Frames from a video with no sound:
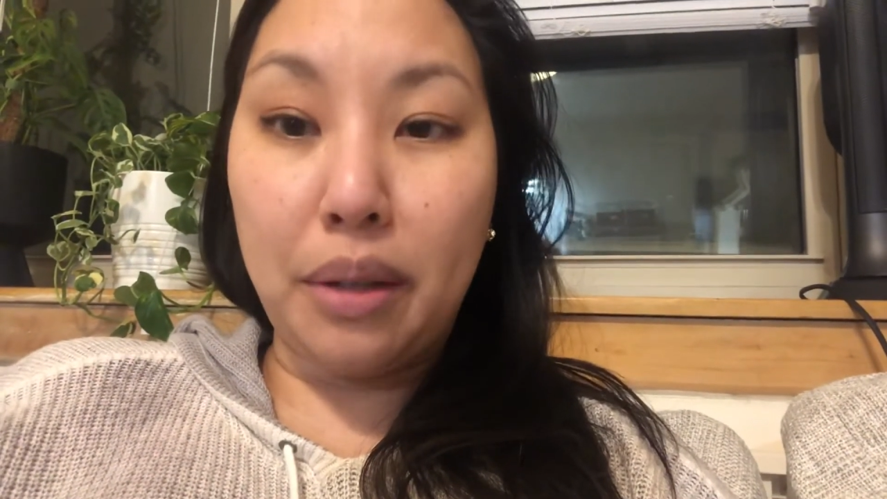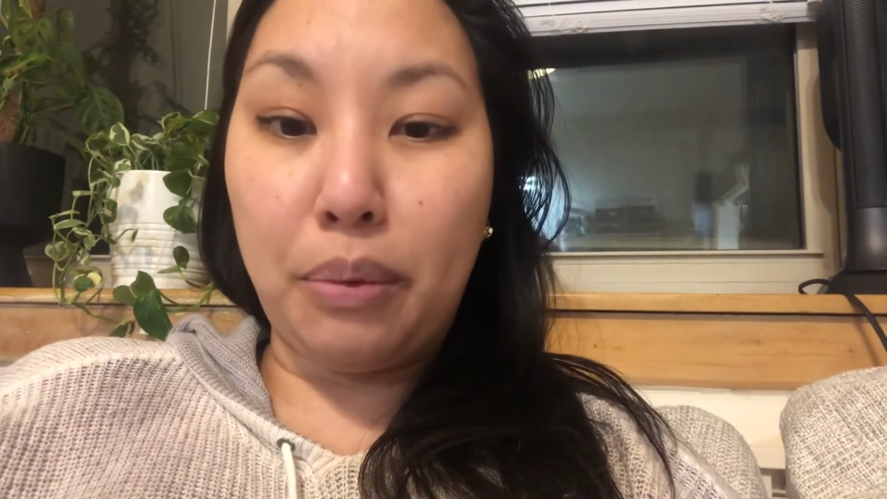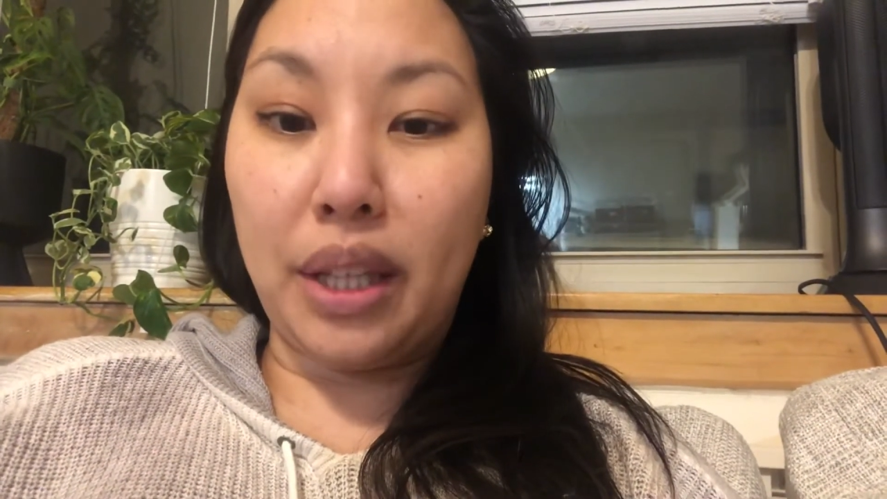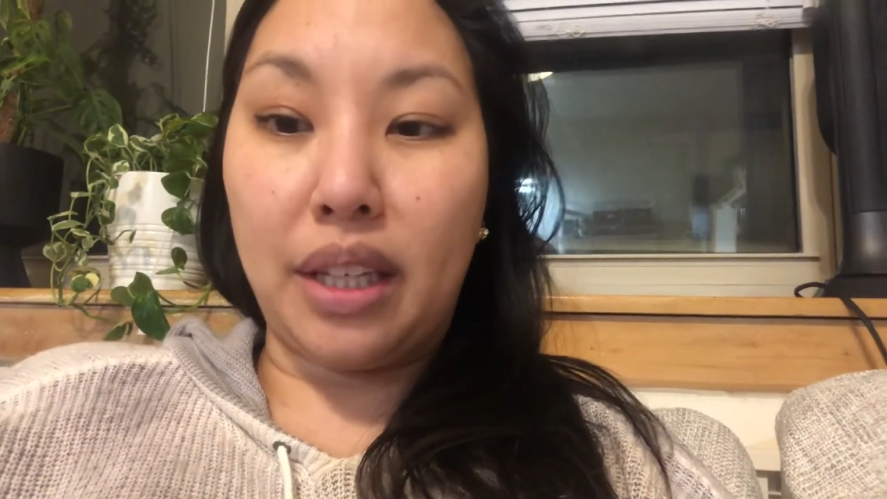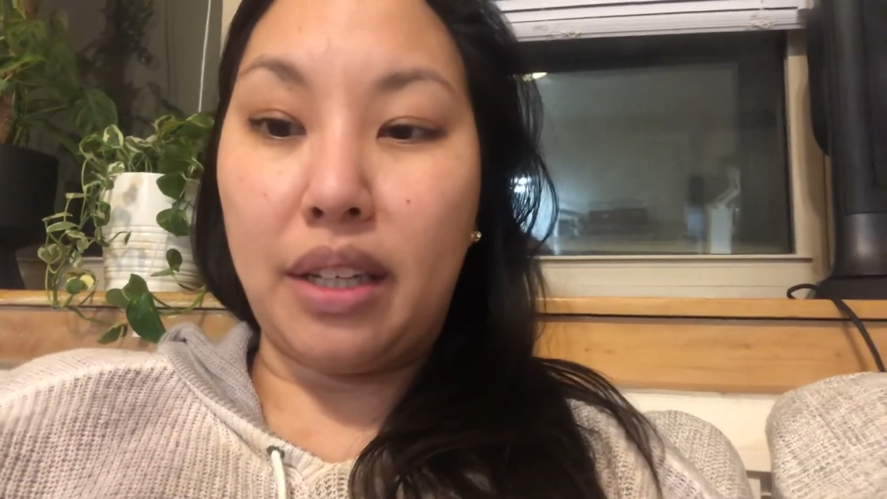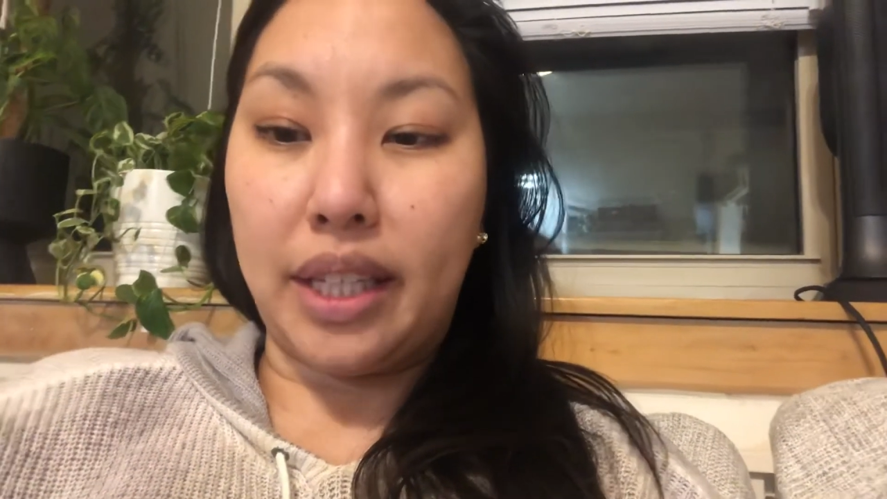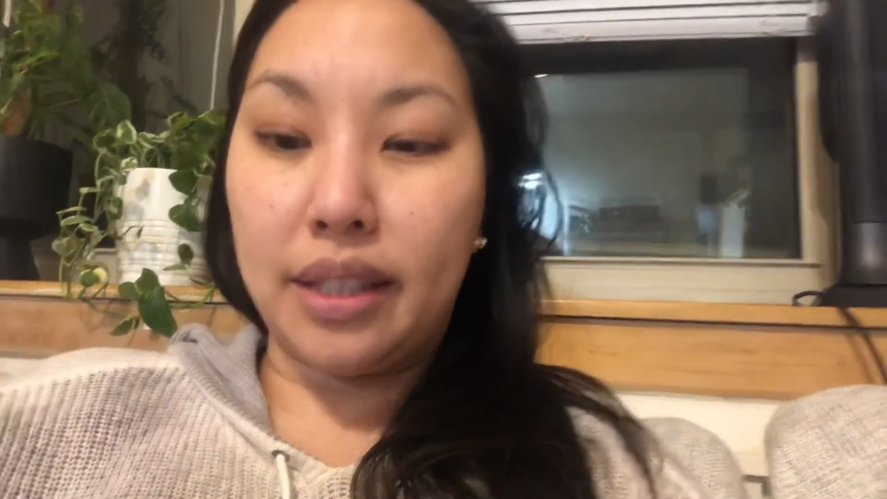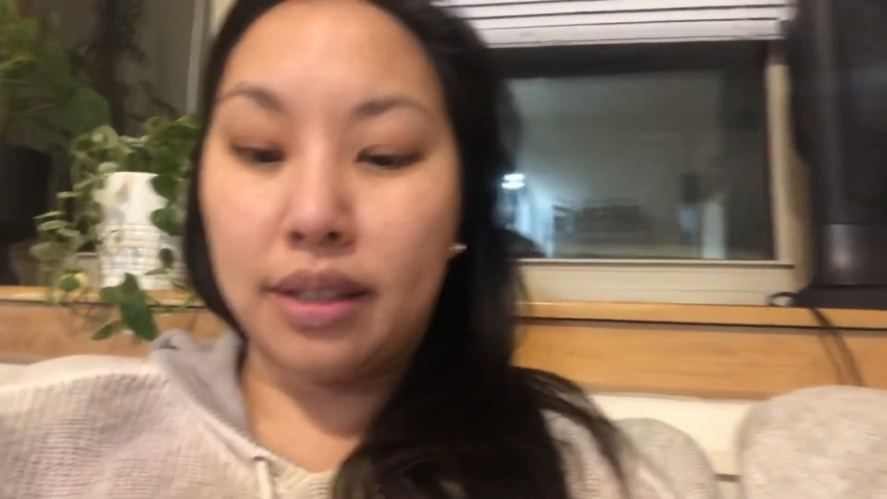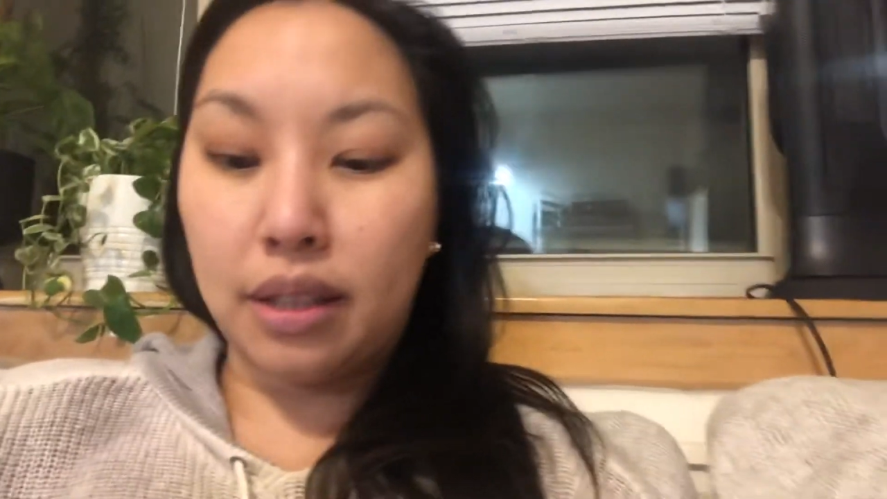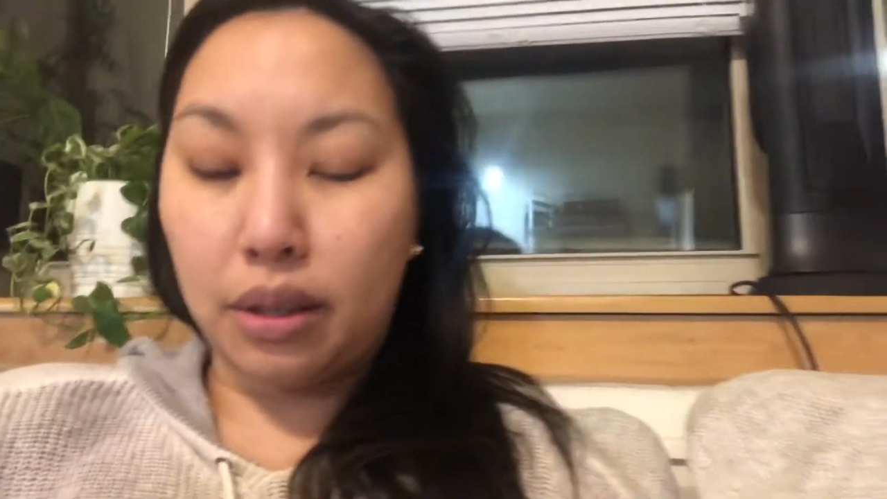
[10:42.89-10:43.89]
really
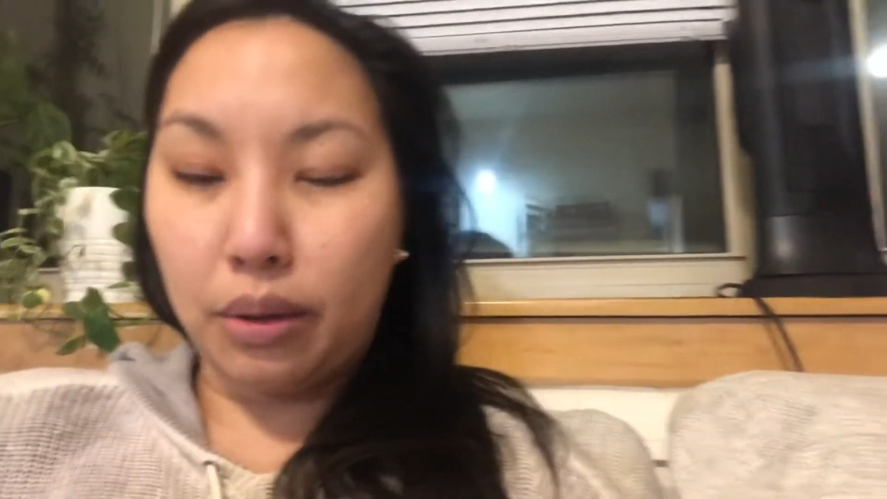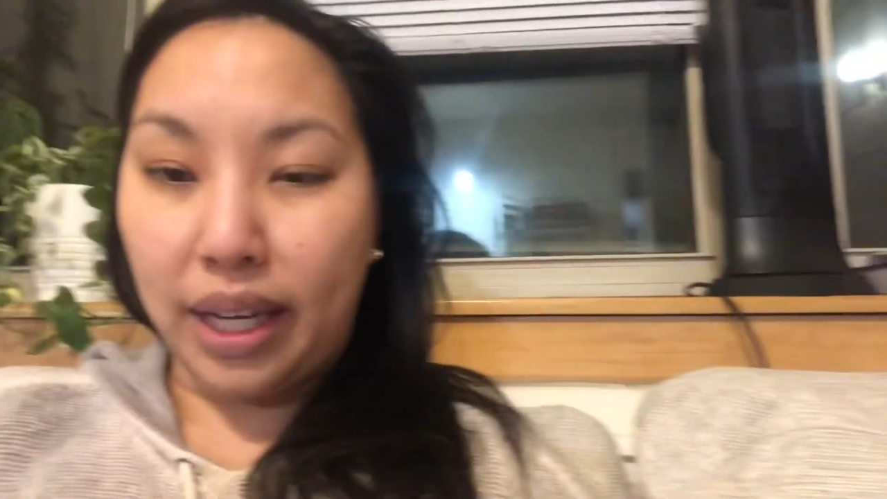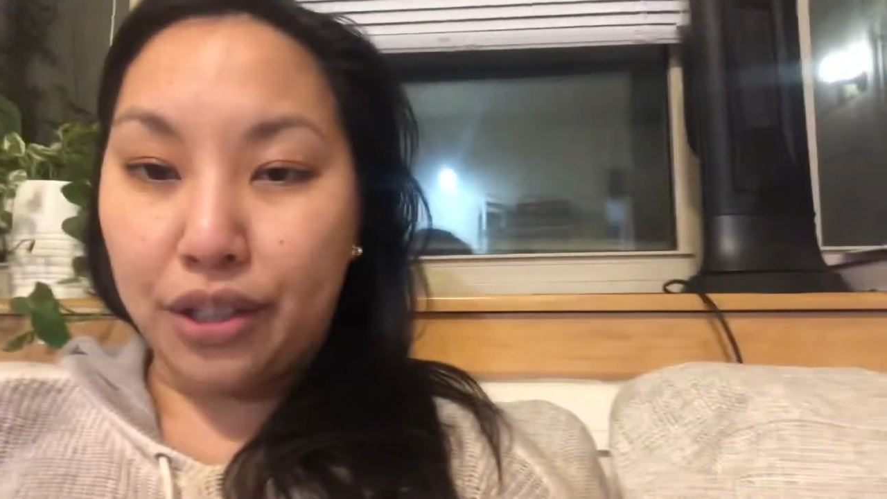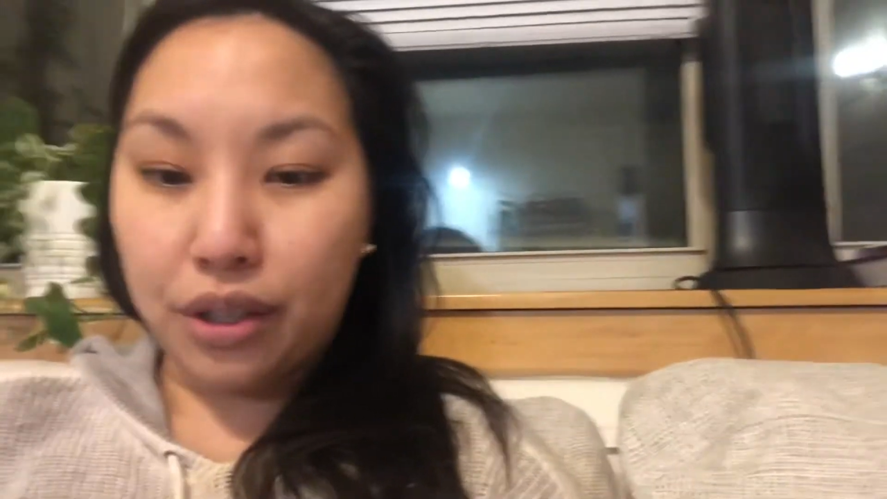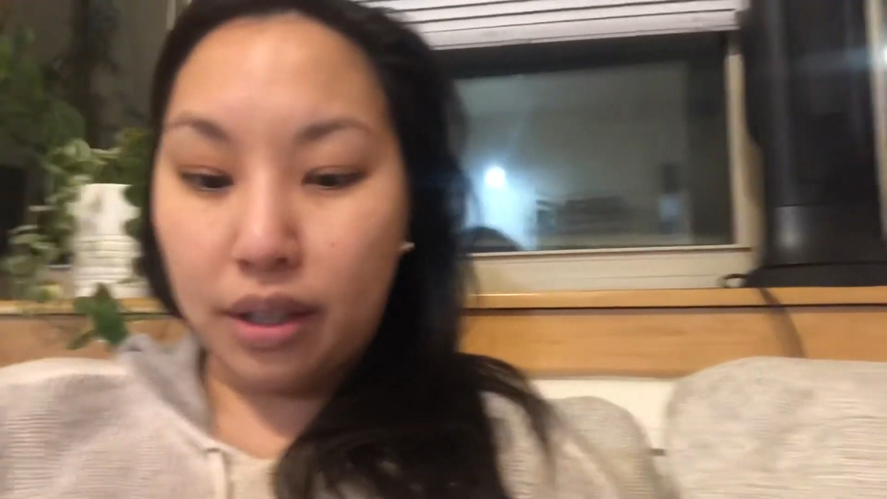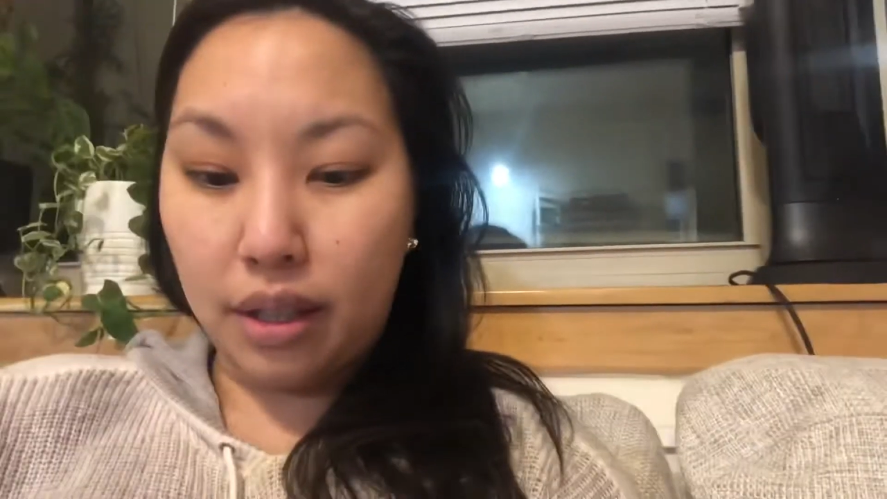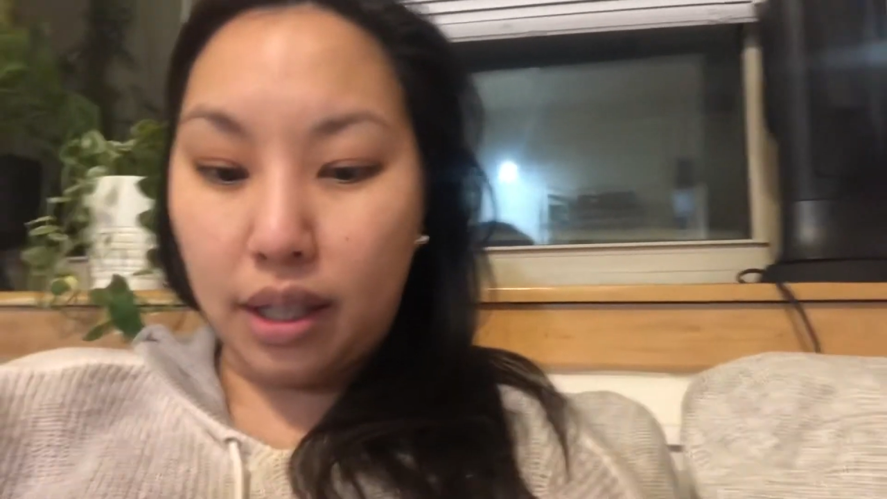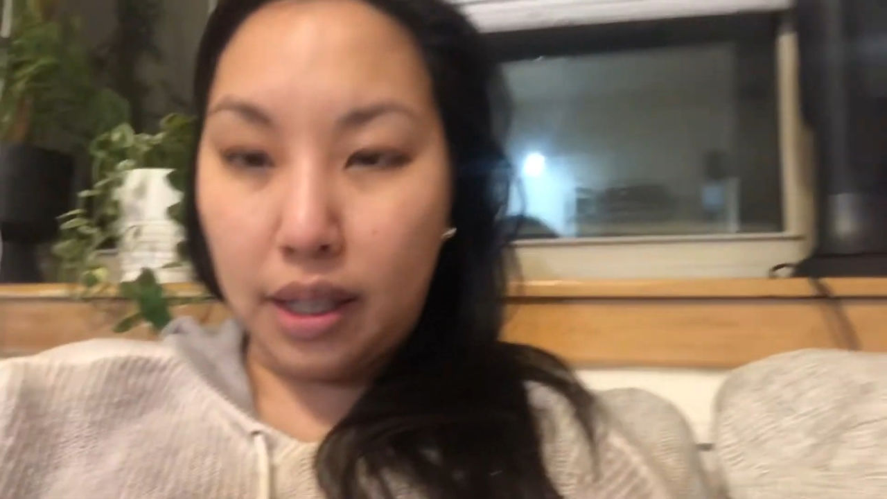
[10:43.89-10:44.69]
nice. The location